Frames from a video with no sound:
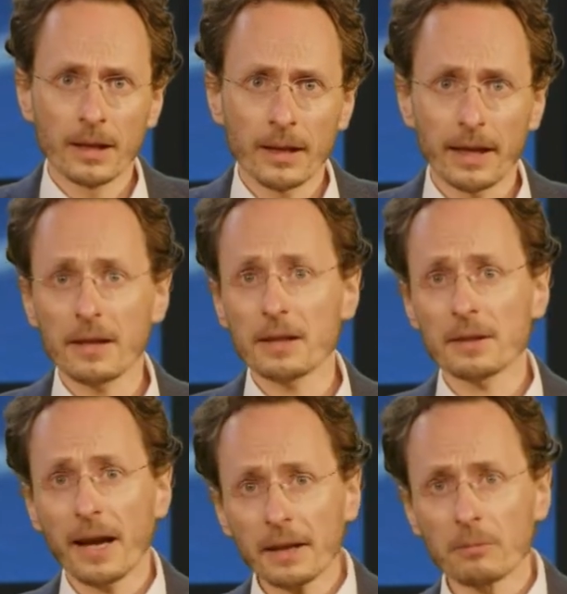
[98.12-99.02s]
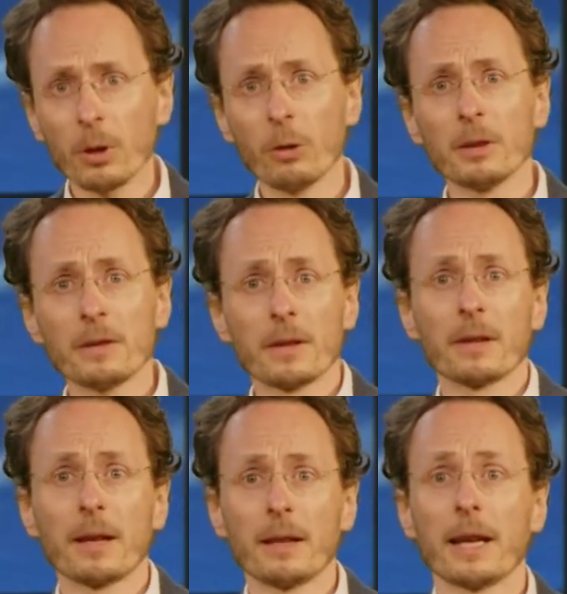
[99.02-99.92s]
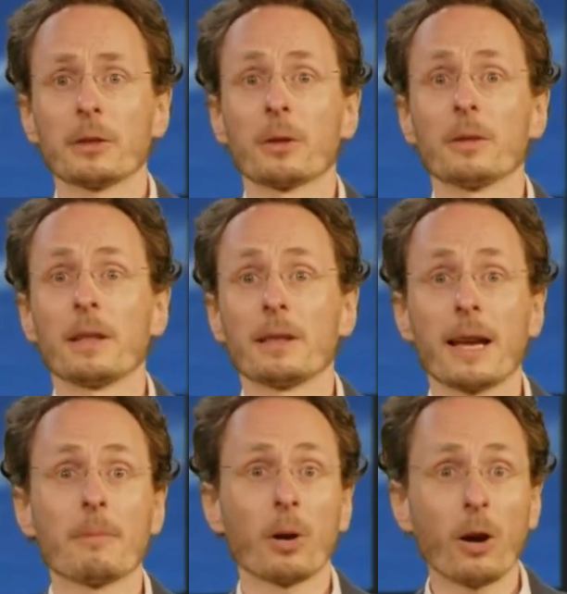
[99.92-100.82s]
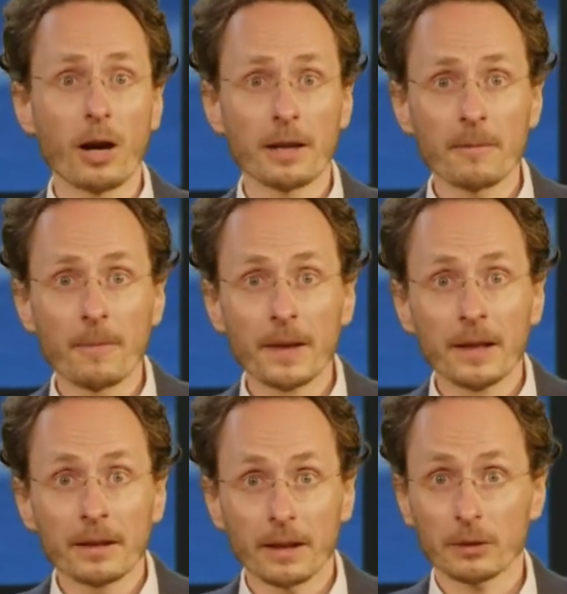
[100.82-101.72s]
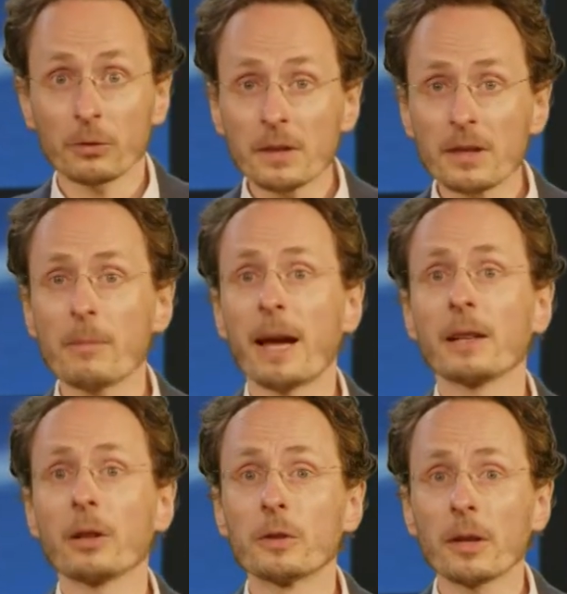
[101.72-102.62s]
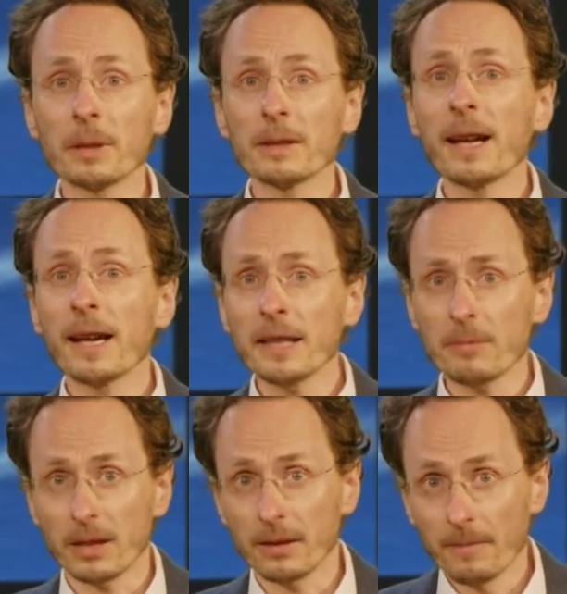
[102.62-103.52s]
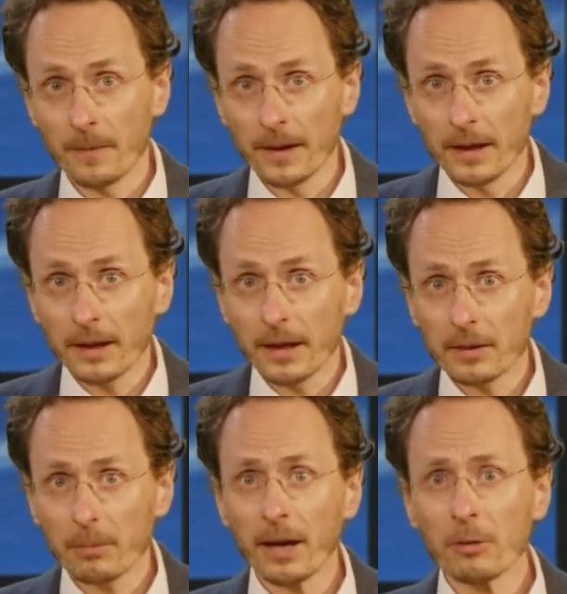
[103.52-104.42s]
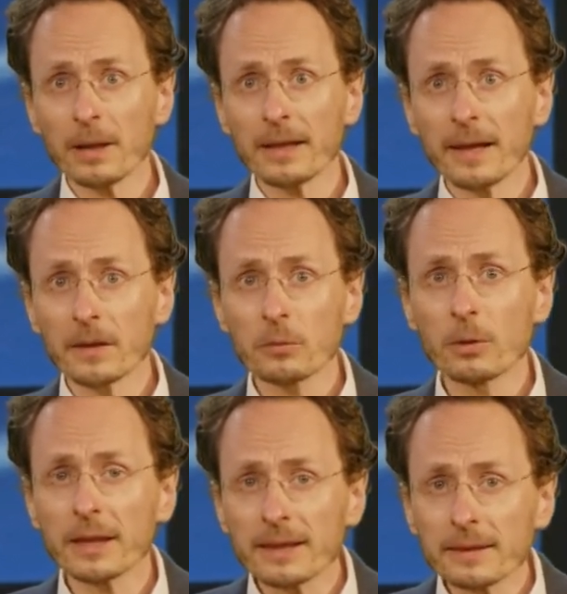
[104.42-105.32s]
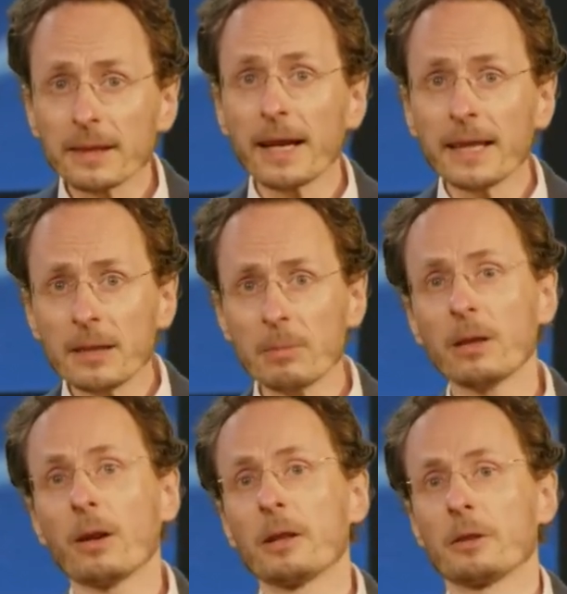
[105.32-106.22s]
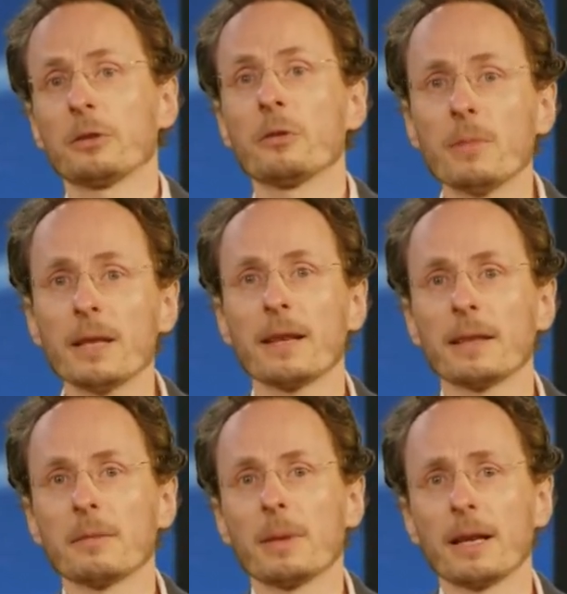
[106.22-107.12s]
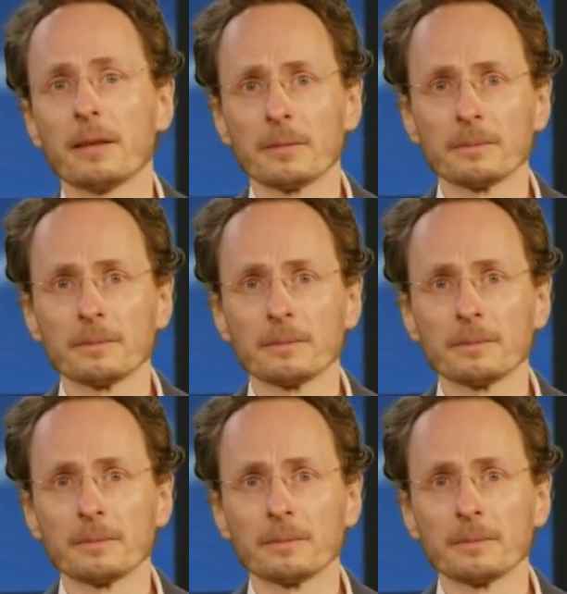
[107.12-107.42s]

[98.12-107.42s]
At the exact moment I turn the lamp on, electricity demand goes up a tiny bit, and the power plant has to work a tiny bit harder to meet that demand.